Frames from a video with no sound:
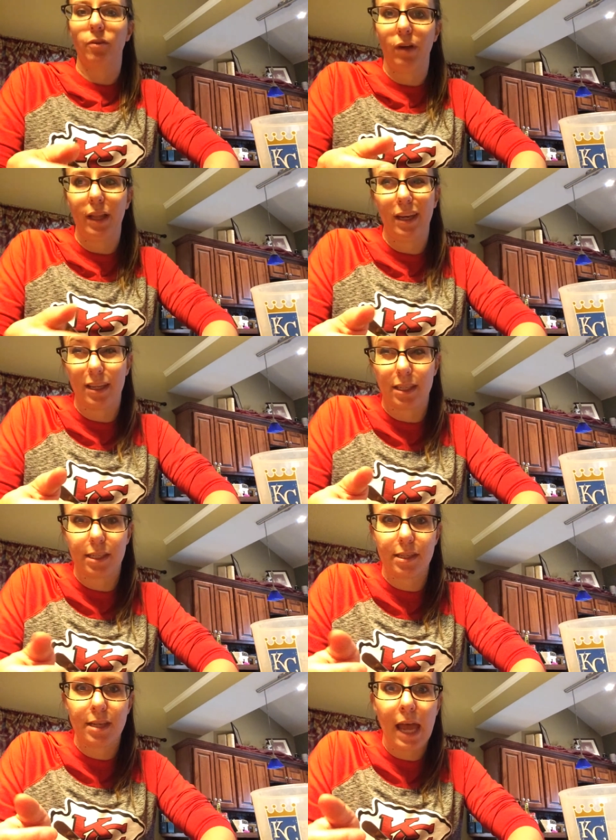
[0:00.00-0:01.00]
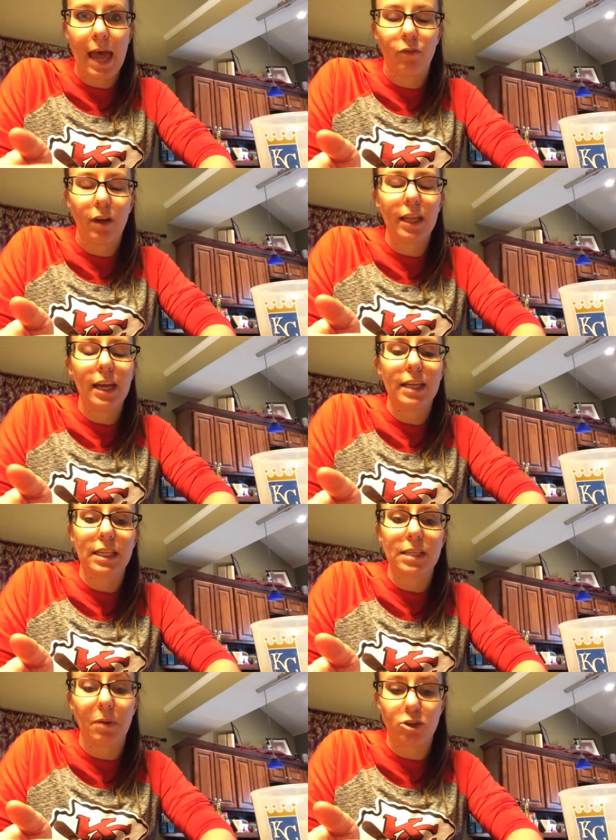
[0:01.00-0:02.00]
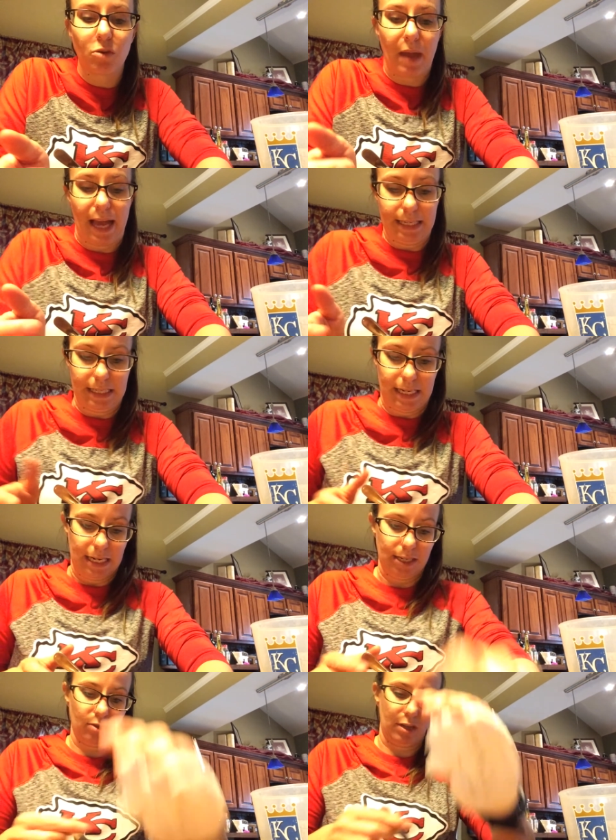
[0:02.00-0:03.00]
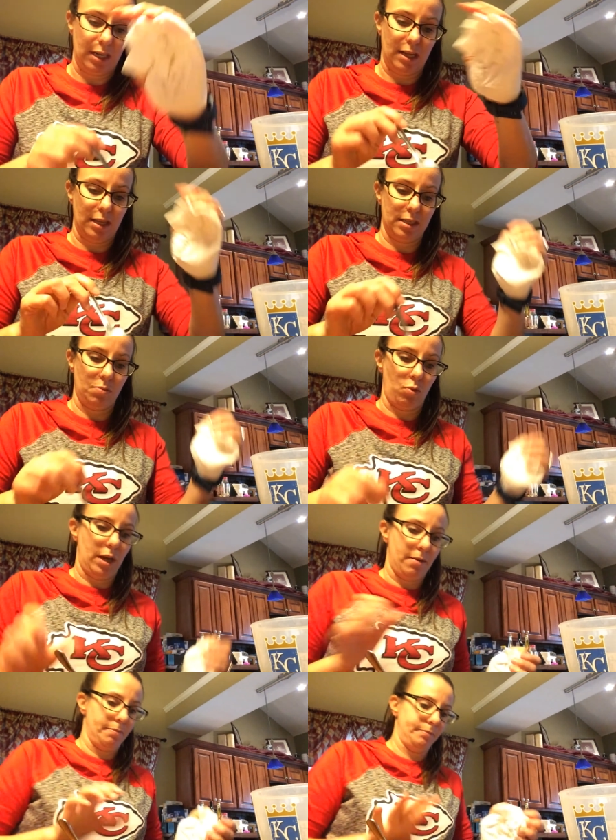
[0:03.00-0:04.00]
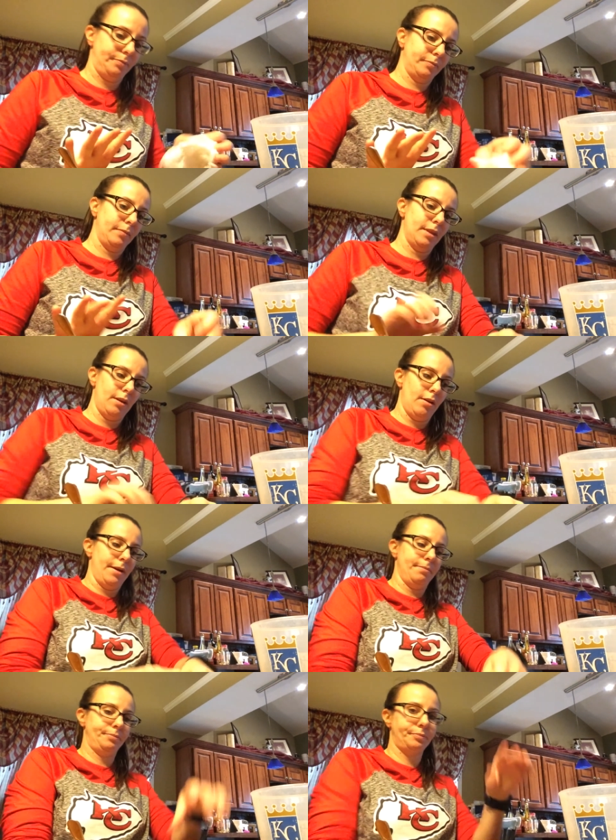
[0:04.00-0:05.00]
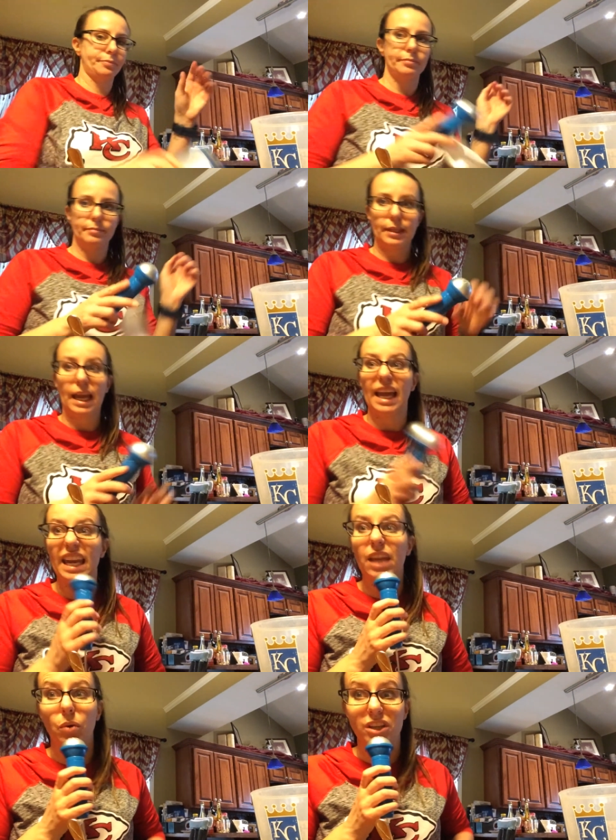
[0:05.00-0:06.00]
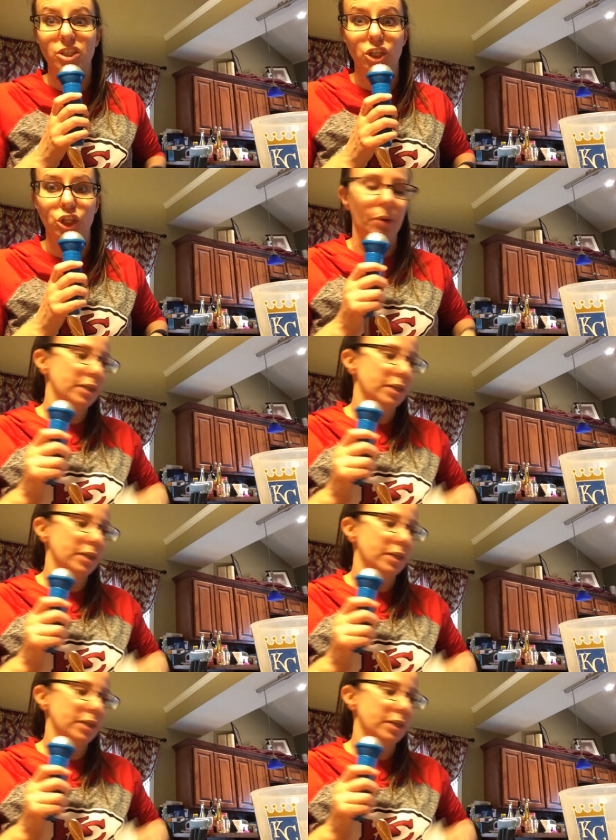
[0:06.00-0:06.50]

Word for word: Raylan has, a, Raylan has a special magazine he's looking at this morning. All right. So they can buy and he wants to show